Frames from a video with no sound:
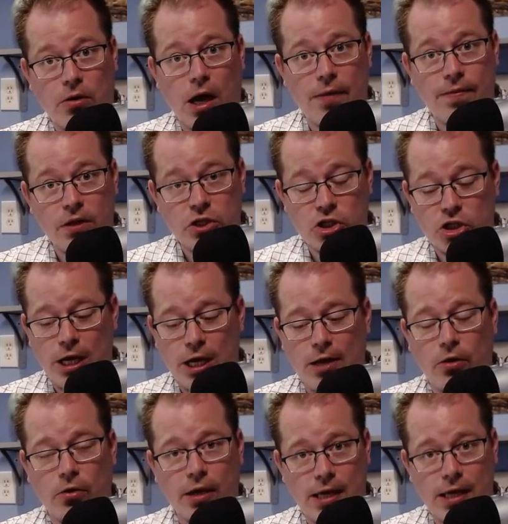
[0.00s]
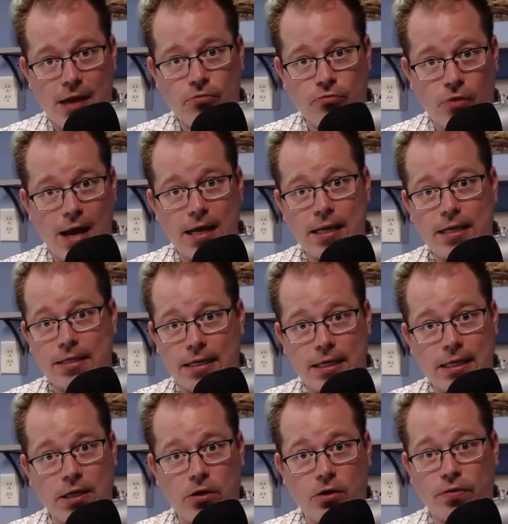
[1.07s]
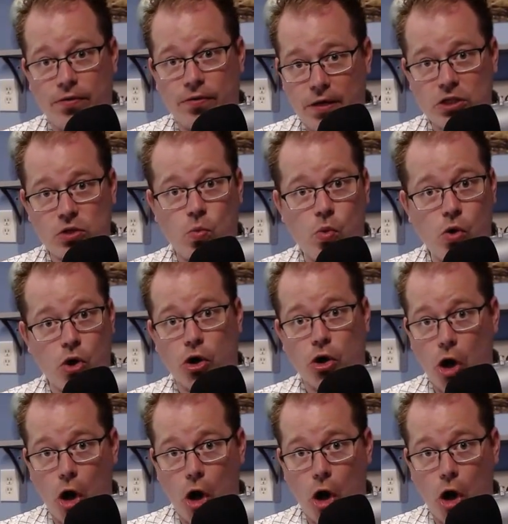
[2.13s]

on this channel. Get ready to hear this word